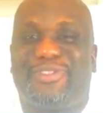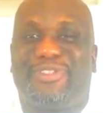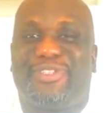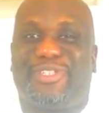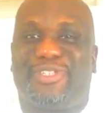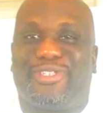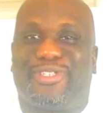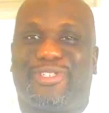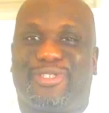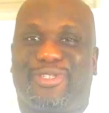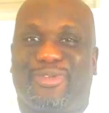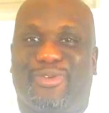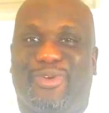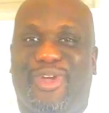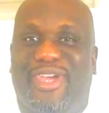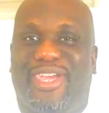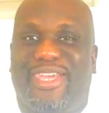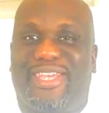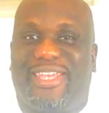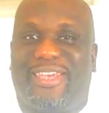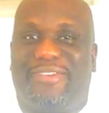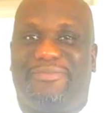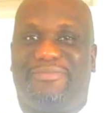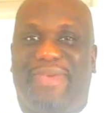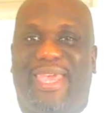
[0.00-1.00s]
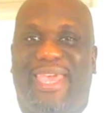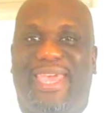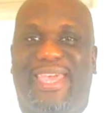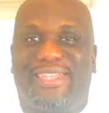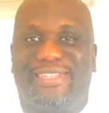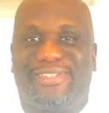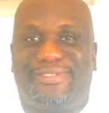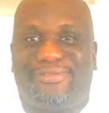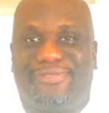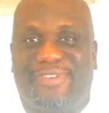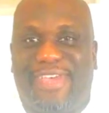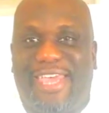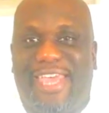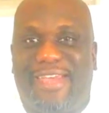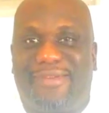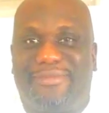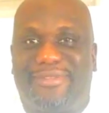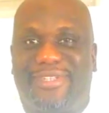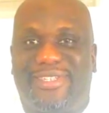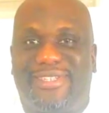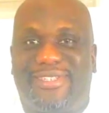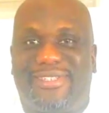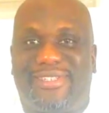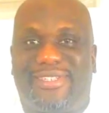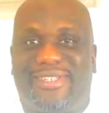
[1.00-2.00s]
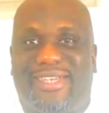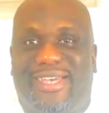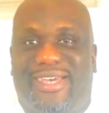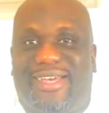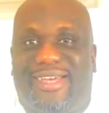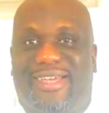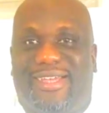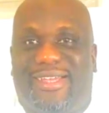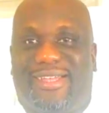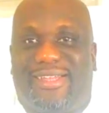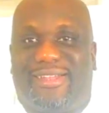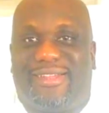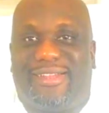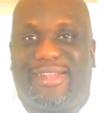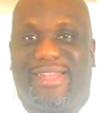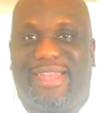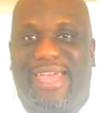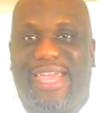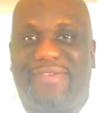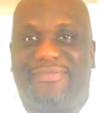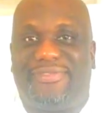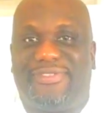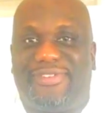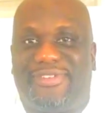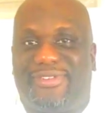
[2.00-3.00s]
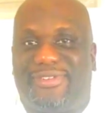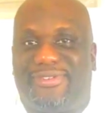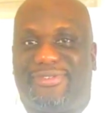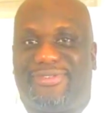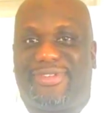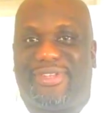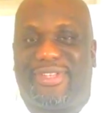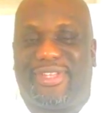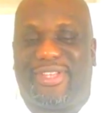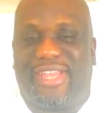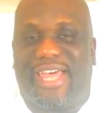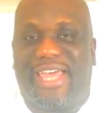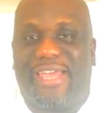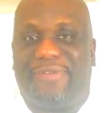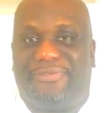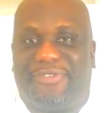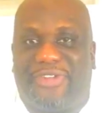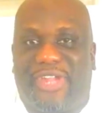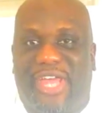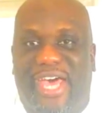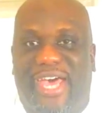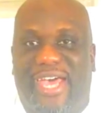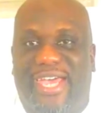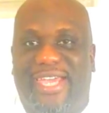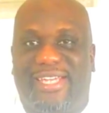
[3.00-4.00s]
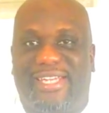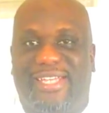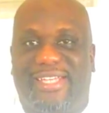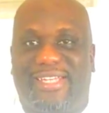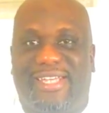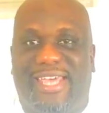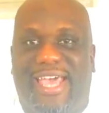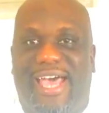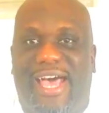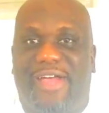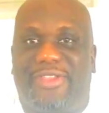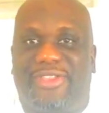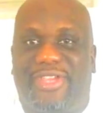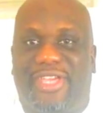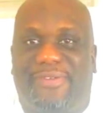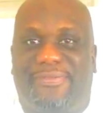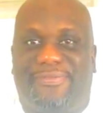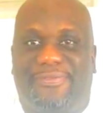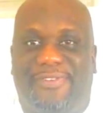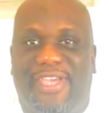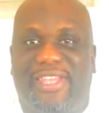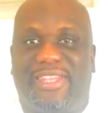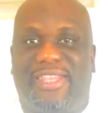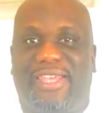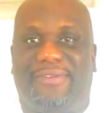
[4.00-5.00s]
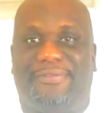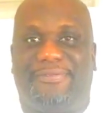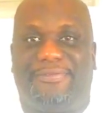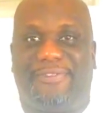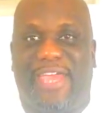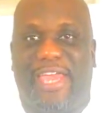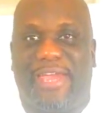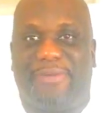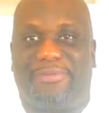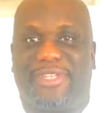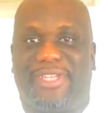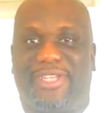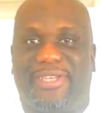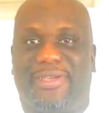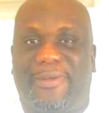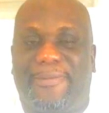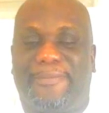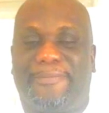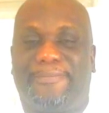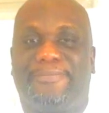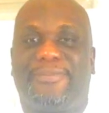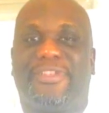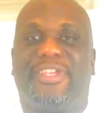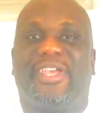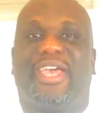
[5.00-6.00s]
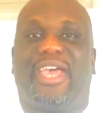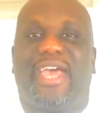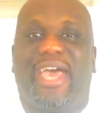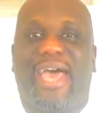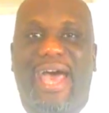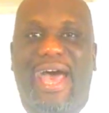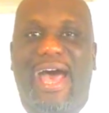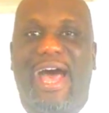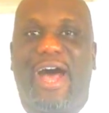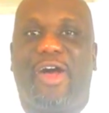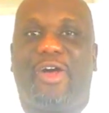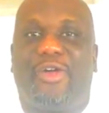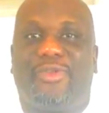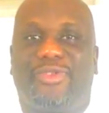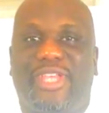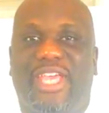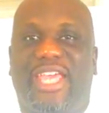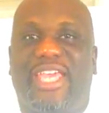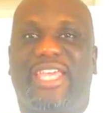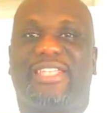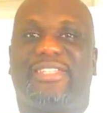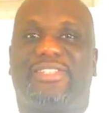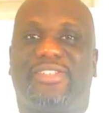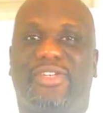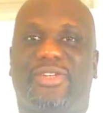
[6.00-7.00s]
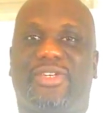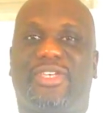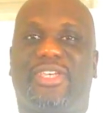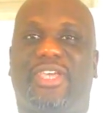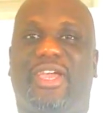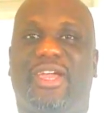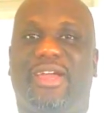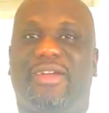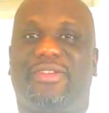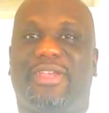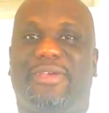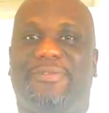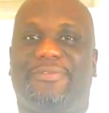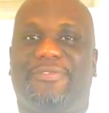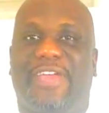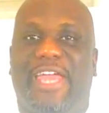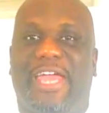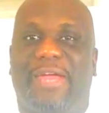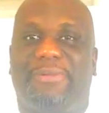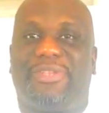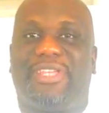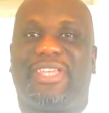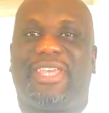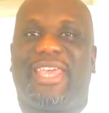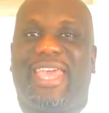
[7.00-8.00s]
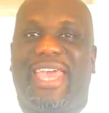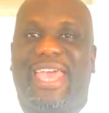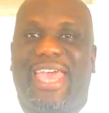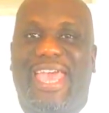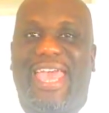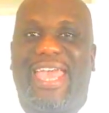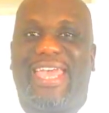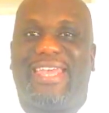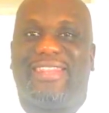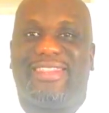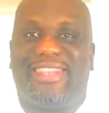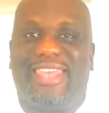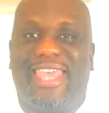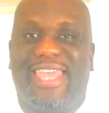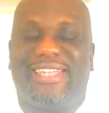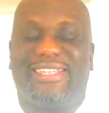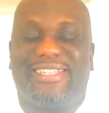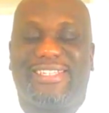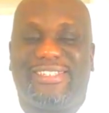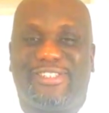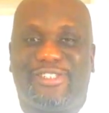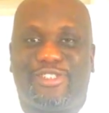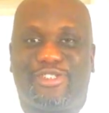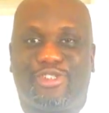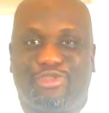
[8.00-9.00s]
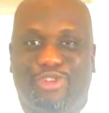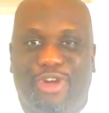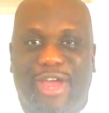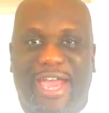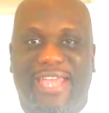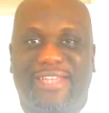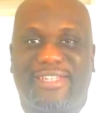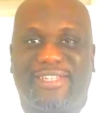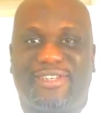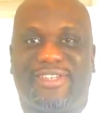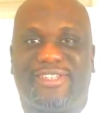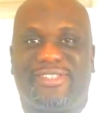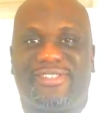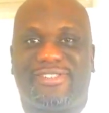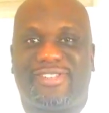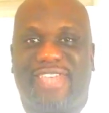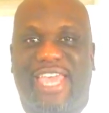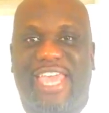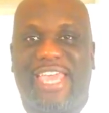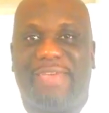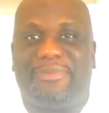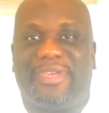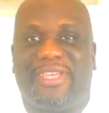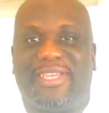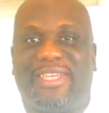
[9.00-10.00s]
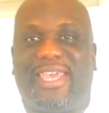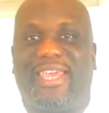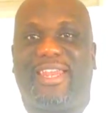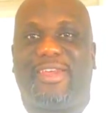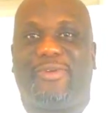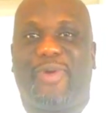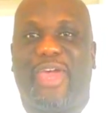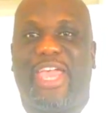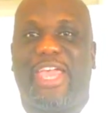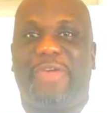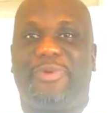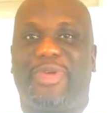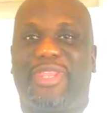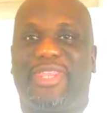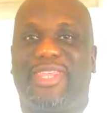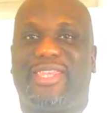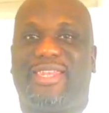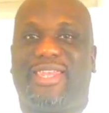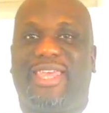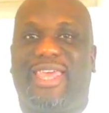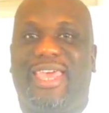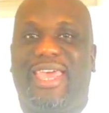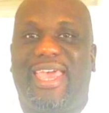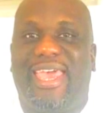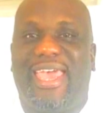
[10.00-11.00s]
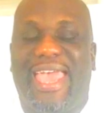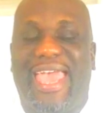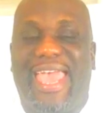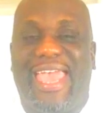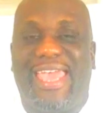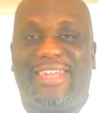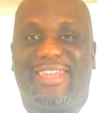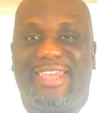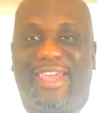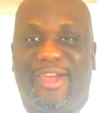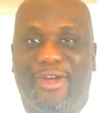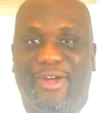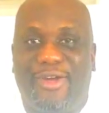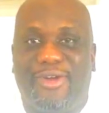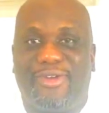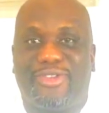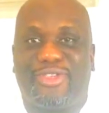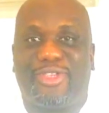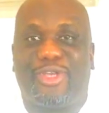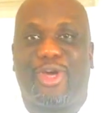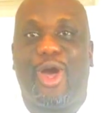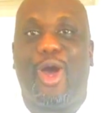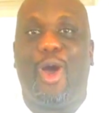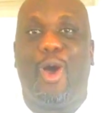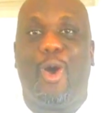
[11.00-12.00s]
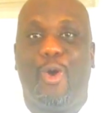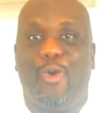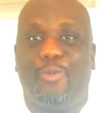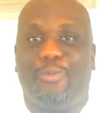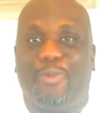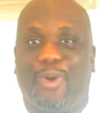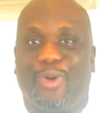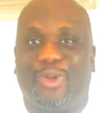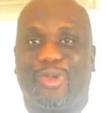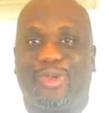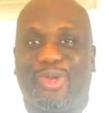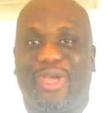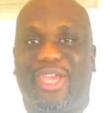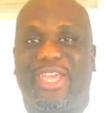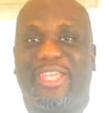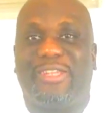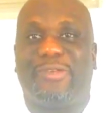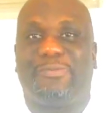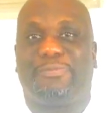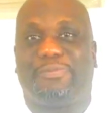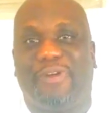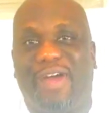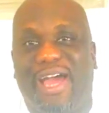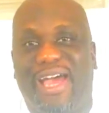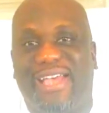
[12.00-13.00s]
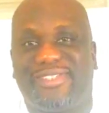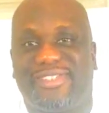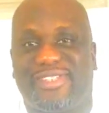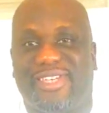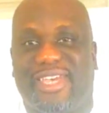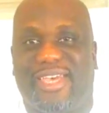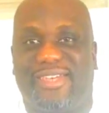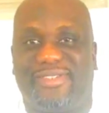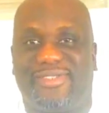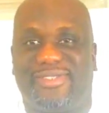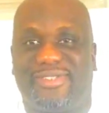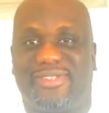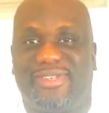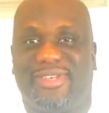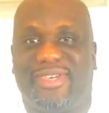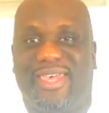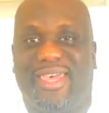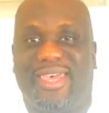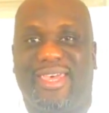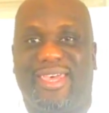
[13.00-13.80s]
destroyed a man's family's lifeline and how they fed their family, how they took care of their family, and then tried to escape and get away with it and hurt the homeowner in the process.